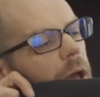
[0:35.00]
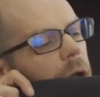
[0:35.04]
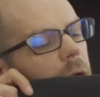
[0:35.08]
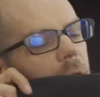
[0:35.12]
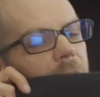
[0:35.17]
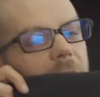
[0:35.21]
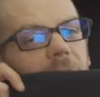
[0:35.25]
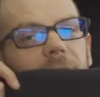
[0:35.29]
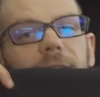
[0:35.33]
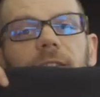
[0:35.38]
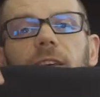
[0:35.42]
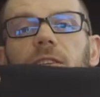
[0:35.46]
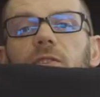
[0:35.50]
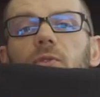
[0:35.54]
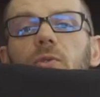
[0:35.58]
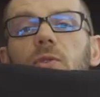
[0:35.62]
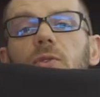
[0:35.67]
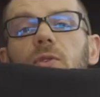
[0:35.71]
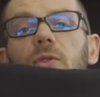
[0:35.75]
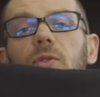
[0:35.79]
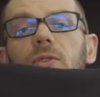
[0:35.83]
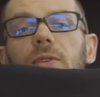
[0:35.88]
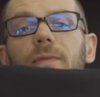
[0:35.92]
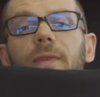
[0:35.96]
And there's all
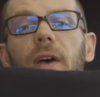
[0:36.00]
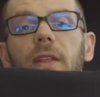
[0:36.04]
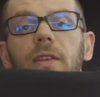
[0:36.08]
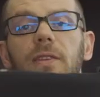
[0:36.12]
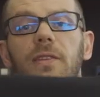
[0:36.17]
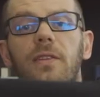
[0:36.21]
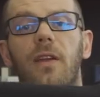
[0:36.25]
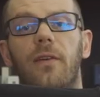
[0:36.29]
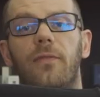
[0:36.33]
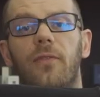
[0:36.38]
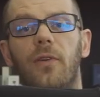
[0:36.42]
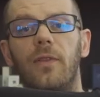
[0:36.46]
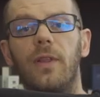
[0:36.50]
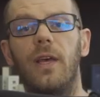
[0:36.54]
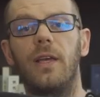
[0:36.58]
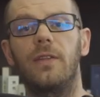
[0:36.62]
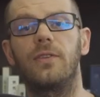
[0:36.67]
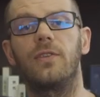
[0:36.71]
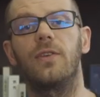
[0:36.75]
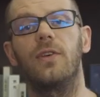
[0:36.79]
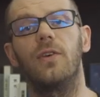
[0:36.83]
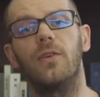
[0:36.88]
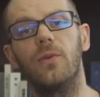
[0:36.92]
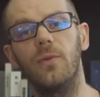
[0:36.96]
sorts of other stuff on there
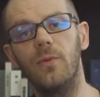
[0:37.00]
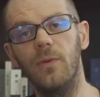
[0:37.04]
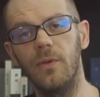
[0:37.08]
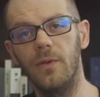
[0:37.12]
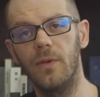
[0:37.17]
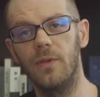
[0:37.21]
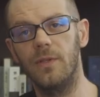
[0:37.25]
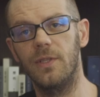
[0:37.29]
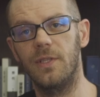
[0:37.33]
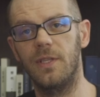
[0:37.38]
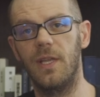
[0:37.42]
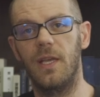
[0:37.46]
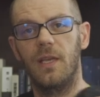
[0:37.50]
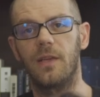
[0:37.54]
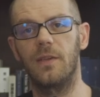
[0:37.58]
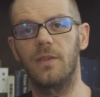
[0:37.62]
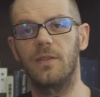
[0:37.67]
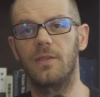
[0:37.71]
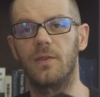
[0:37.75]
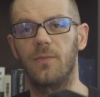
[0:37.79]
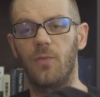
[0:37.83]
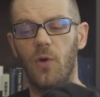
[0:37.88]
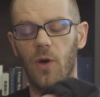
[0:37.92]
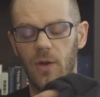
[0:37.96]
too,
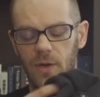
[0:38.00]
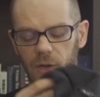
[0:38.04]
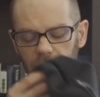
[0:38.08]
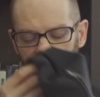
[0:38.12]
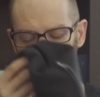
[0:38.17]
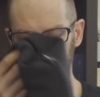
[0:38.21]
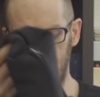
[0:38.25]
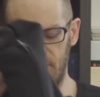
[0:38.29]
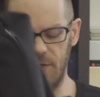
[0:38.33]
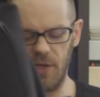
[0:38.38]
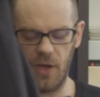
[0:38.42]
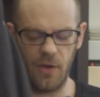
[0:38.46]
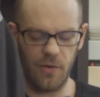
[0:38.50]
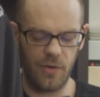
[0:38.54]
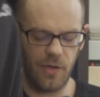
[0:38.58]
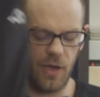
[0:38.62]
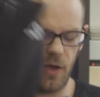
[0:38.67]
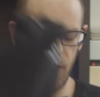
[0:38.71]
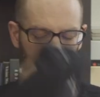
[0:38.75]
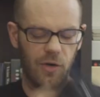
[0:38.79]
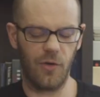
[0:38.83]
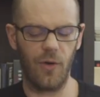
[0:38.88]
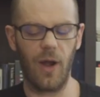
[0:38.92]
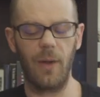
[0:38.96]
stickers and whatnot, so
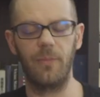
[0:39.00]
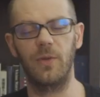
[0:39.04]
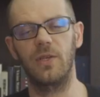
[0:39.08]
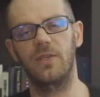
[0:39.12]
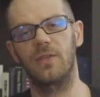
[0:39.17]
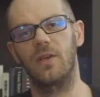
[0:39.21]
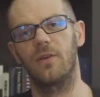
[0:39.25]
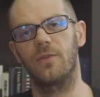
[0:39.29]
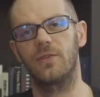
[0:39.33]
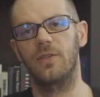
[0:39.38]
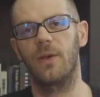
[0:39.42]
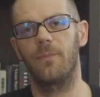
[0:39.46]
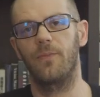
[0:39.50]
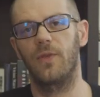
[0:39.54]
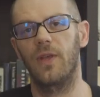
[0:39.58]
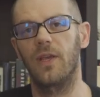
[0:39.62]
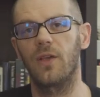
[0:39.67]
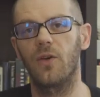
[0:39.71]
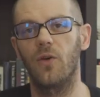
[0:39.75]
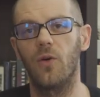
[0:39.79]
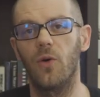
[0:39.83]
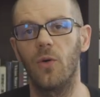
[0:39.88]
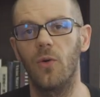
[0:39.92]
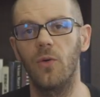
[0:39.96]
go and grab yourself
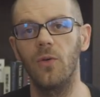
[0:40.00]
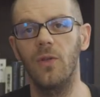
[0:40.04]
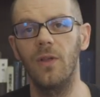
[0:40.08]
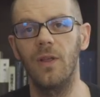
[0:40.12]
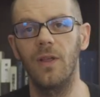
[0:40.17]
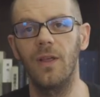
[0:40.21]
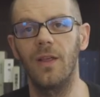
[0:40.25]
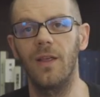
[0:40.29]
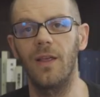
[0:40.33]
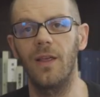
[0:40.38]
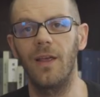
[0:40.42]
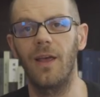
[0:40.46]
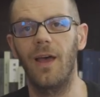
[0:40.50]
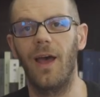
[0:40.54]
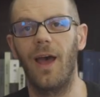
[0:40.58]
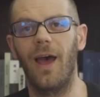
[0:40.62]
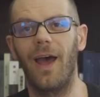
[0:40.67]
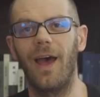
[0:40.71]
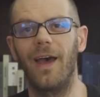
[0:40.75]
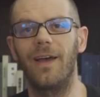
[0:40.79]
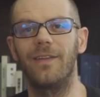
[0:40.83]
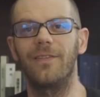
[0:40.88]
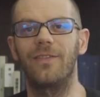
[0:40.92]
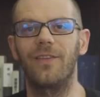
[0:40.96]
something cool
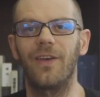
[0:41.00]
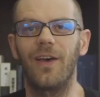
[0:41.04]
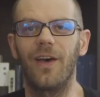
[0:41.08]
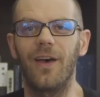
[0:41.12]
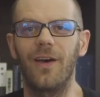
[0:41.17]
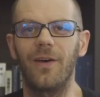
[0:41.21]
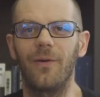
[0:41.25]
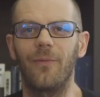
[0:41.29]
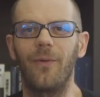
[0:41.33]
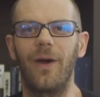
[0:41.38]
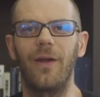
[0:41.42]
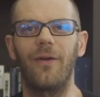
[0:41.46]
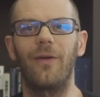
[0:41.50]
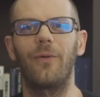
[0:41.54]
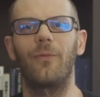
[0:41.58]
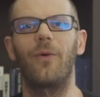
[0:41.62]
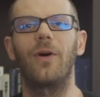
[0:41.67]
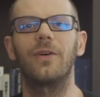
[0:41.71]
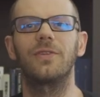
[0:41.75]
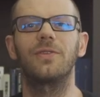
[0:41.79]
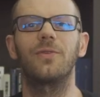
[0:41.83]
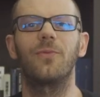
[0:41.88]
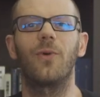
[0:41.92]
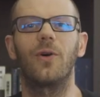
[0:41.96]
and wear it
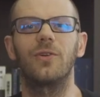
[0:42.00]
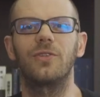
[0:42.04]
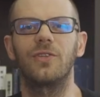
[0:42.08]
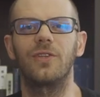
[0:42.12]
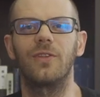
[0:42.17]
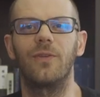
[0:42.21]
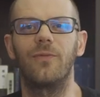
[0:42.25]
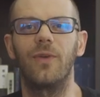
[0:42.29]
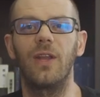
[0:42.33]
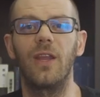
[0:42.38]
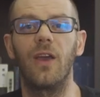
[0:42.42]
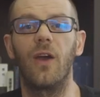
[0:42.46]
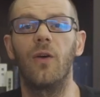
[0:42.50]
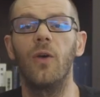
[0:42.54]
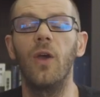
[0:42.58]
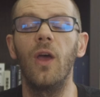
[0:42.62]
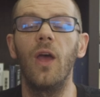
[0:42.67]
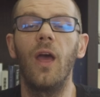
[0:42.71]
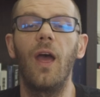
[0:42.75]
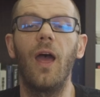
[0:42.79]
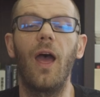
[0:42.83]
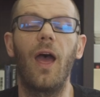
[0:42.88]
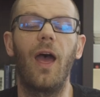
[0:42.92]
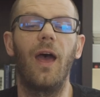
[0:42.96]
whilst you're watching the video.
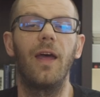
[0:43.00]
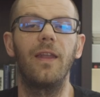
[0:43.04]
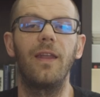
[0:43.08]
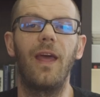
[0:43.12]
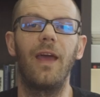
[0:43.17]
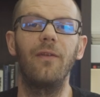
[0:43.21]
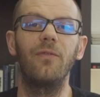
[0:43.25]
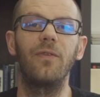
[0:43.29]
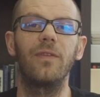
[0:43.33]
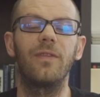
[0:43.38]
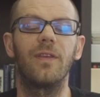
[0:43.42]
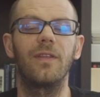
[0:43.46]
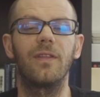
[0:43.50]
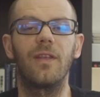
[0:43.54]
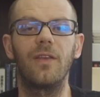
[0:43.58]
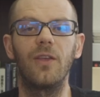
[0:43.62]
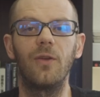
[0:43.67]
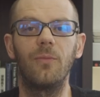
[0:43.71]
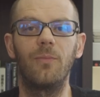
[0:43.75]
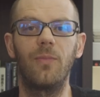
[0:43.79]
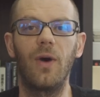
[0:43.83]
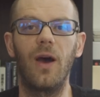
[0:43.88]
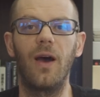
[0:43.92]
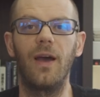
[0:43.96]
And everything that
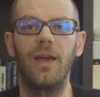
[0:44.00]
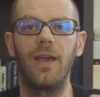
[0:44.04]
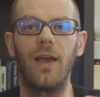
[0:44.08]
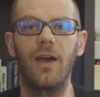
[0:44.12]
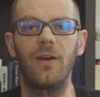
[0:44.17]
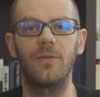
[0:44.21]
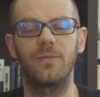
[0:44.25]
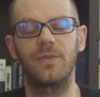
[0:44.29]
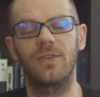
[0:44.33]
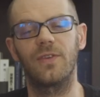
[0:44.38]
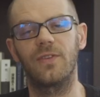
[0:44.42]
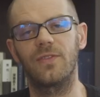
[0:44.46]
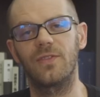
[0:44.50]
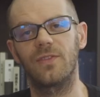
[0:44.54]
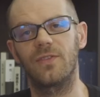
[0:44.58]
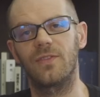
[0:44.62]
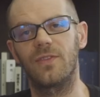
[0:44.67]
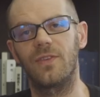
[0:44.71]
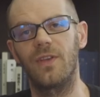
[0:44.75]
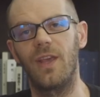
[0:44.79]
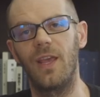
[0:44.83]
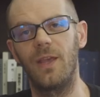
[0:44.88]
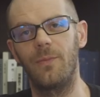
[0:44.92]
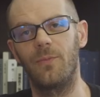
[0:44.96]
you buy helps us
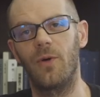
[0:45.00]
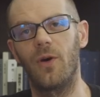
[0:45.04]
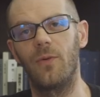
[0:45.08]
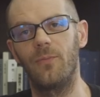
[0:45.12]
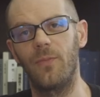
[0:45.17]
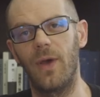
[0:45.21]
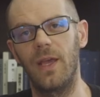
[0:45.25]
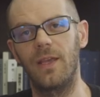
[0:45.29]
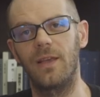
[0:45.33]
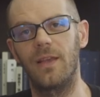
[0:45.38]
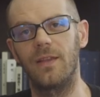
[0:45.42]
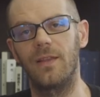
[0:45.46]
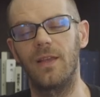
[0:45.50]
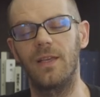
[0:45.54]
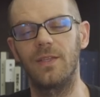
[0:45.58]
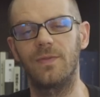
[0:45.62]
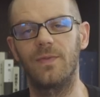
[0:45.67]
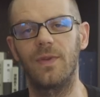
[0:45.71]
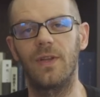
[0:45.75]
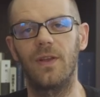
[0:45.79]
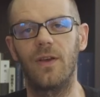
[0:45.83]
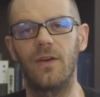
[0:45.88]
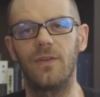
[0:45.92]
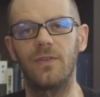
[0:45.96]
keep on making these
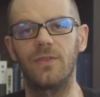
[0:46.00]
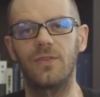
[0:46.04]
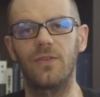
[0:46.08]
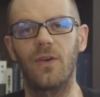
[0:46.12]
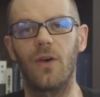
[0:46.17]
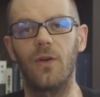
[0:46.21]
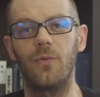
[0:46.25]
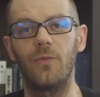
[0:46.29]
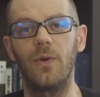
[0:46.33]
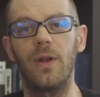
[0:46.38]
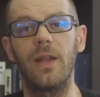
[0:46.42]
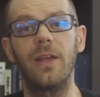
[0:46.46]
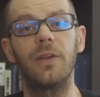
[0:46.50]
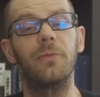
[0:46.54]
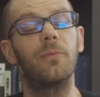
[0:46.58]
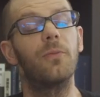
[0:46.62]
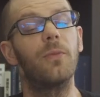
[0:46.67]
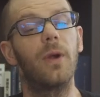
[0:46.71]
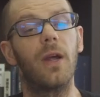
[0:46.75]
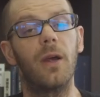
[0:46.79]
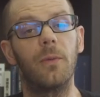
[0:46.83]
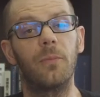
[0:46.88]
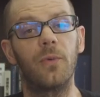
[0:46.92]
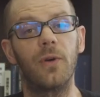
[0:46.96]
videos, so I really
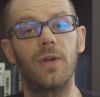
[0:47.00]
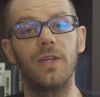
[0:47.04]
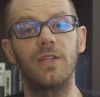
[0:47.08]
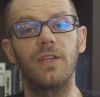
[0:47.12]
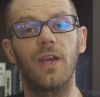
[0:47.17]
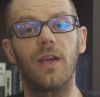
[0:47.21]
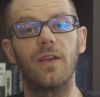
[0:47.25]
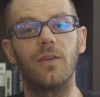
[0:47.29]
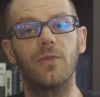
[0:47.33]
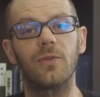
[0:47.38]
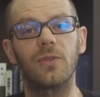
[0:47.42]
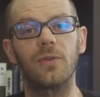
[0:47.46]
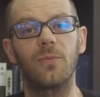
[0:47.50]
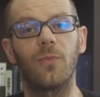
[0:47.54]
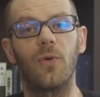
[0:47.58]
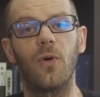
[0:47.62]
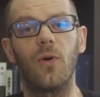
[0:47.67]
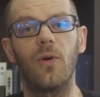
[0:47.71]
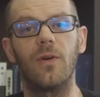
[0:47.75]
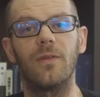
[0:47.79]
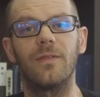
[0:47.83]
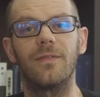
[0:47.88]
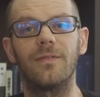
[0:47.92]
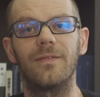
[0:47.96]
appreciate your
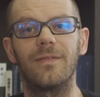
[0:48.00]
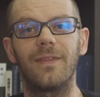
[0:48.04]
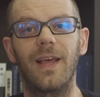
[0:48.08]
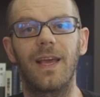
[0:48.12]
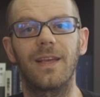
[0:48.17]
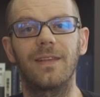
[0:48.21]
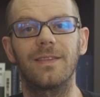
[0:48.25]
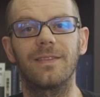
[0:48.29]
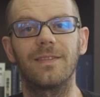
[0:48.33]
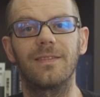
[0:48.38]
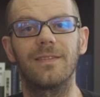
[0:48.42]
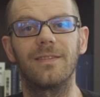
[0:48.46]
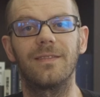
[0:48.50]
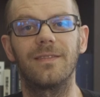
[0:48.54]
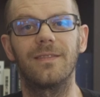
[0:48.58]
support. Thanks.